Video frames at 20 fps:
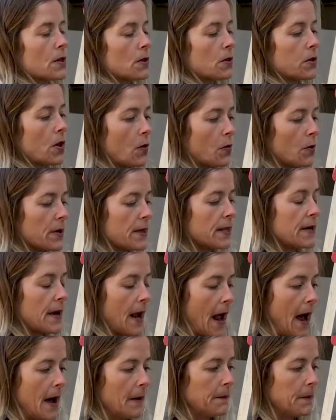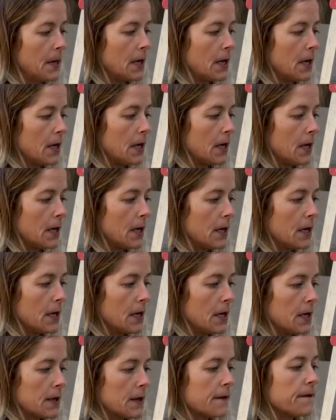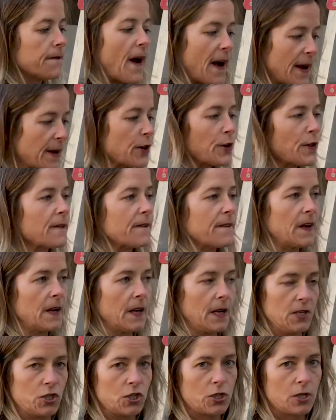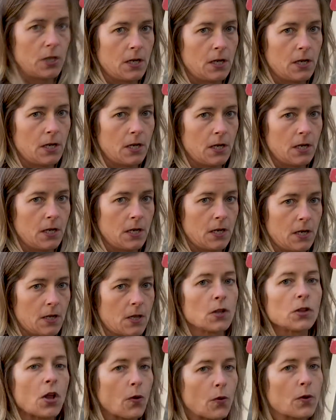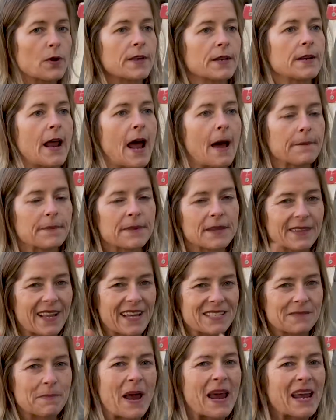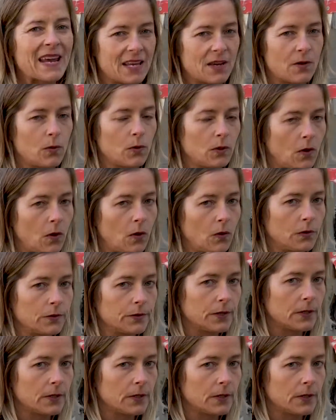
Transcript: The lower the nap, the finer the finish. The lower the nap, the less paint it will hold.